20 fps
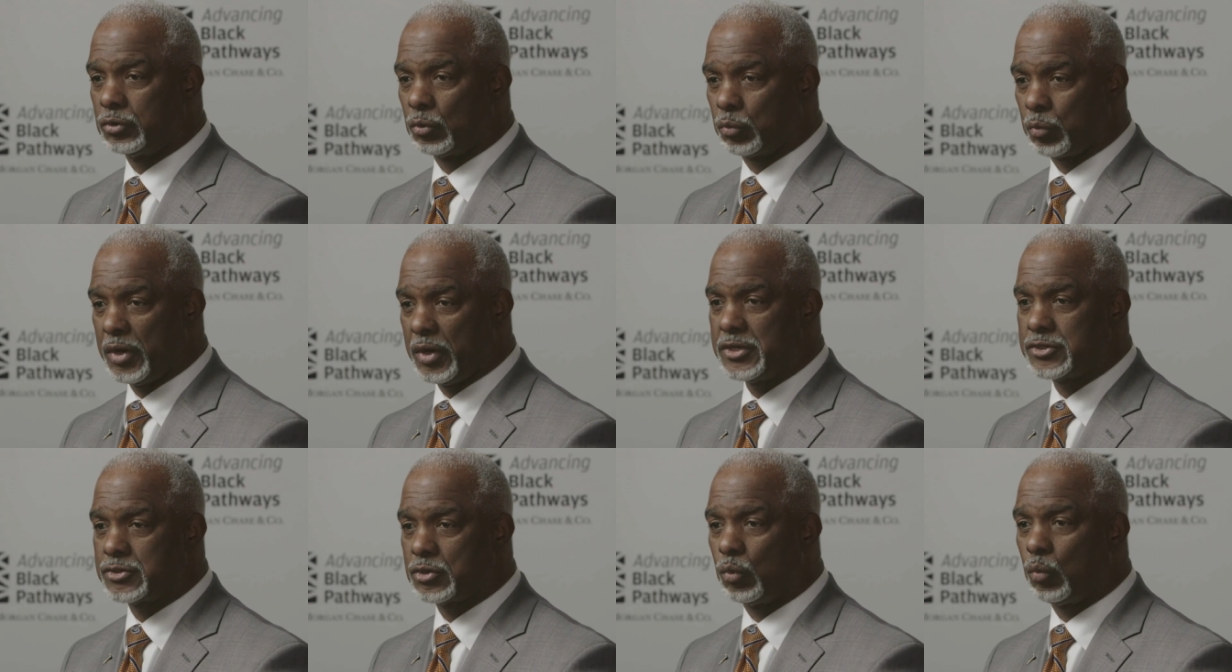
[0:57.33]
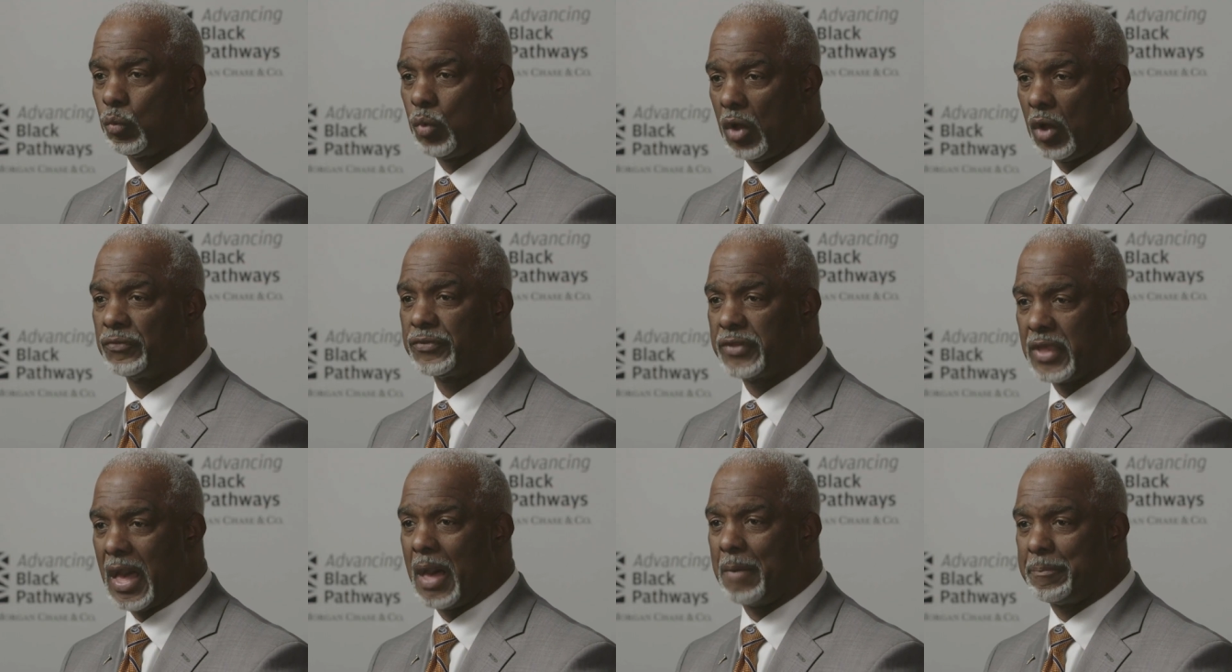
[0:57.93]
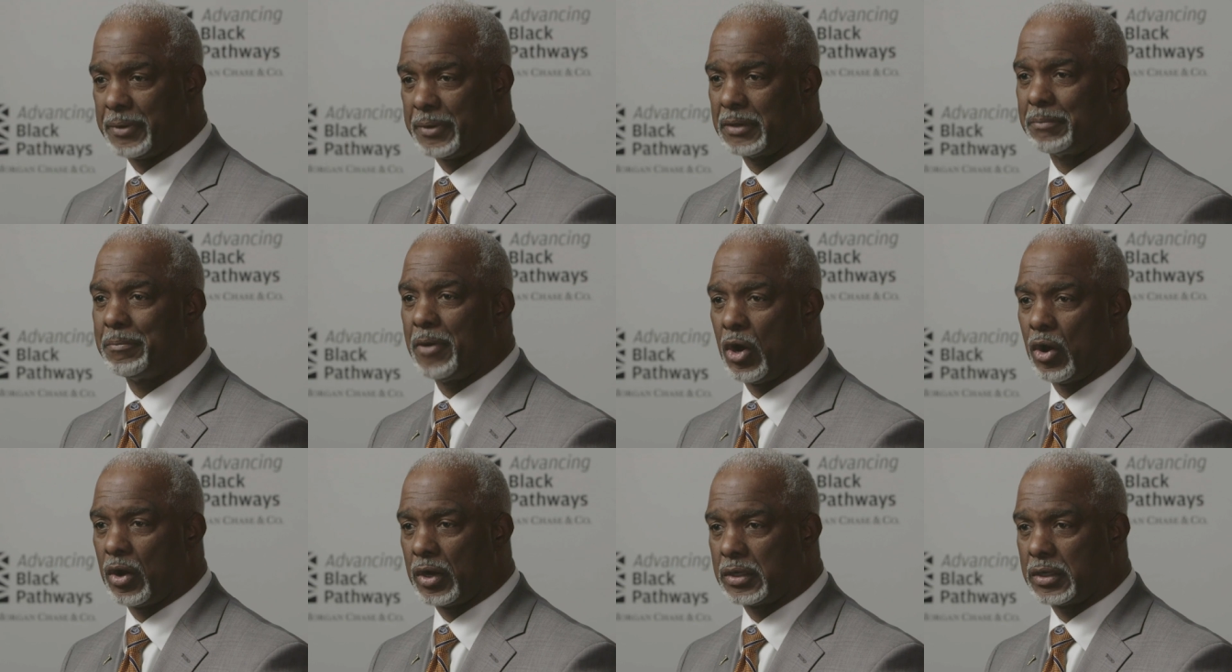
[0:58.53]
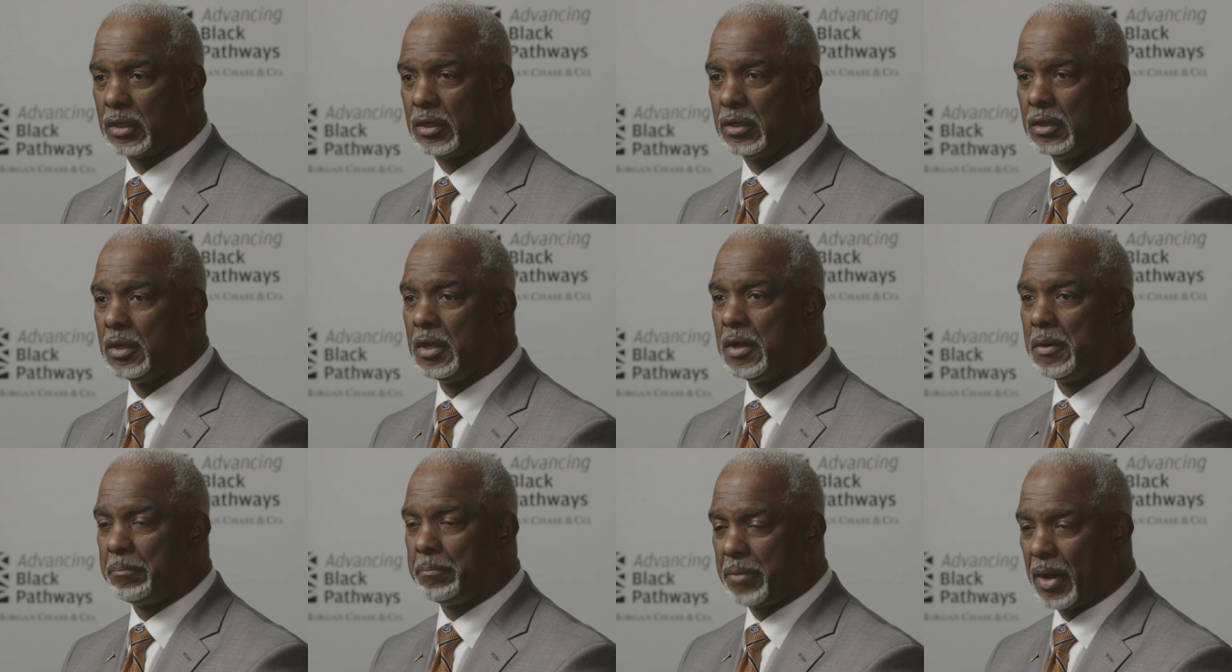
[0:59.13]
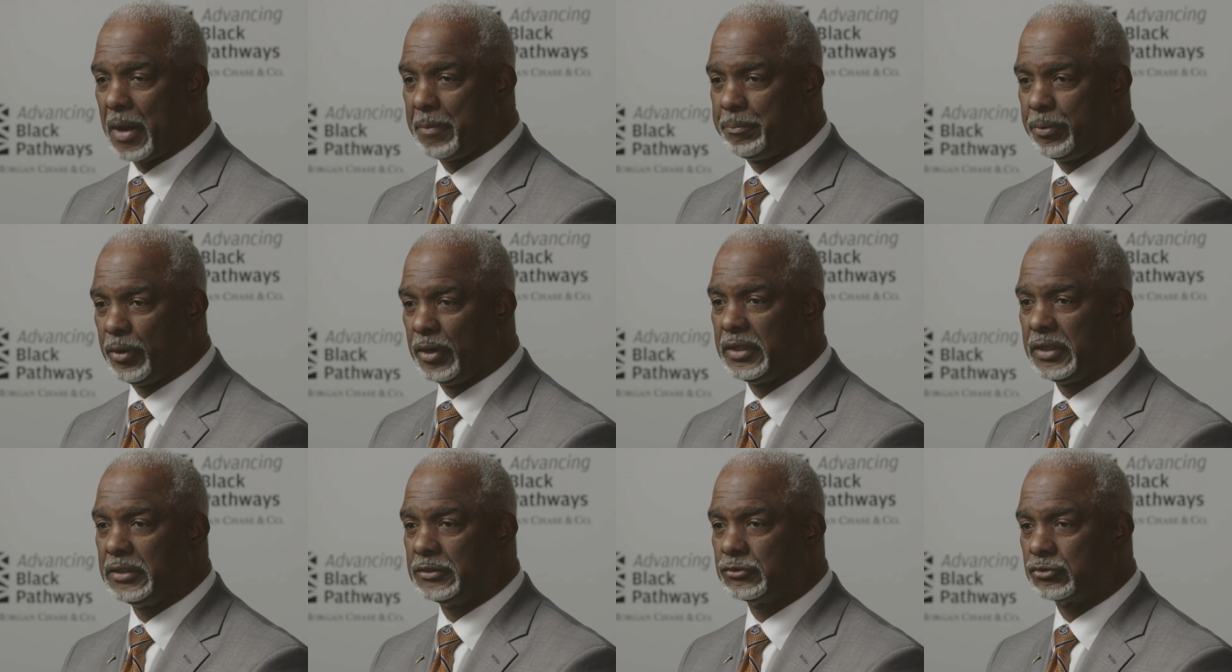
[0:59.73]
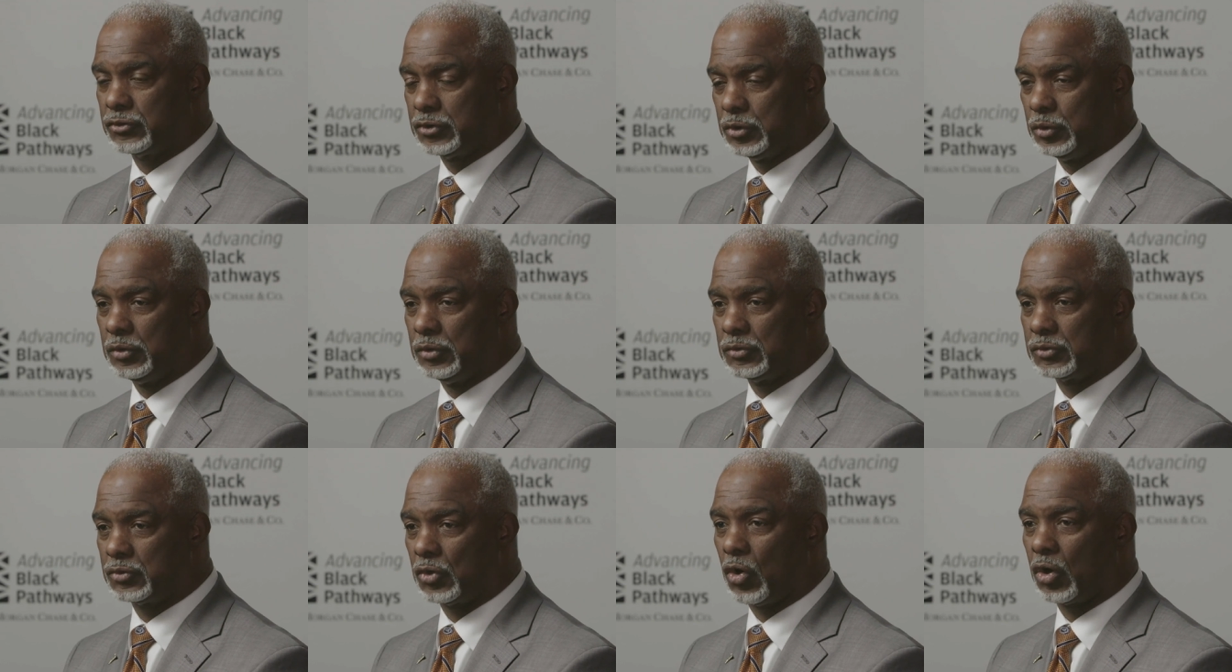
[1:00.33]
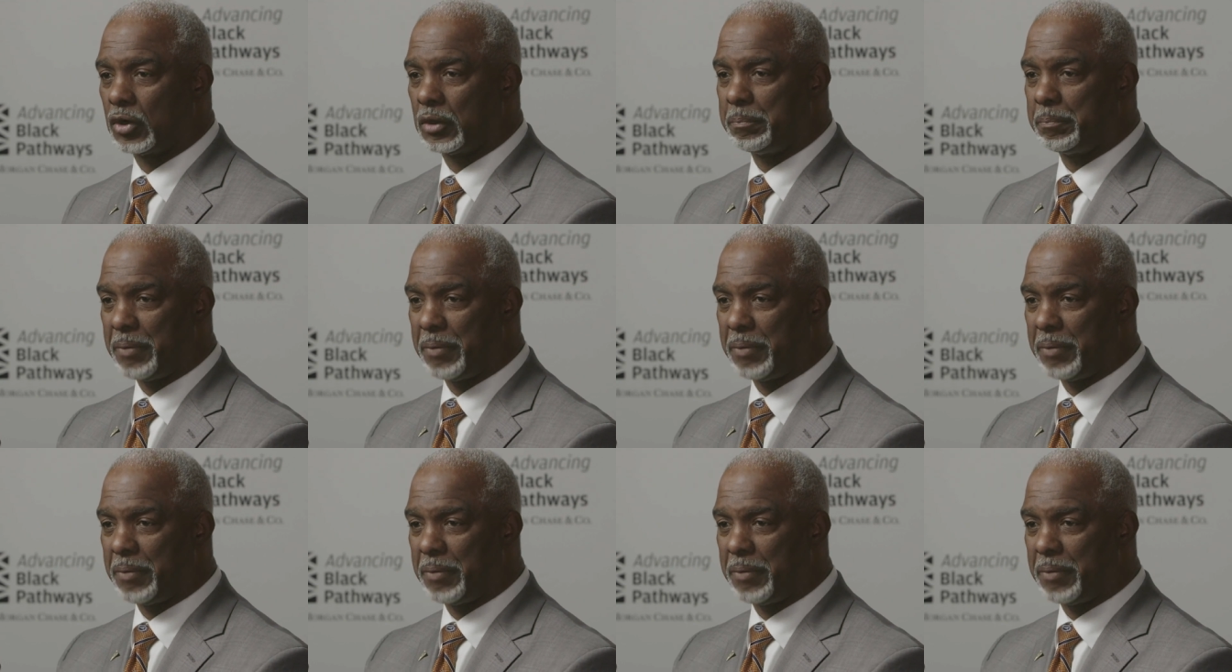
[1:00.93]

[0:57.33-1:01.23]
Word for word: the racial wealth gap in America by putting students on a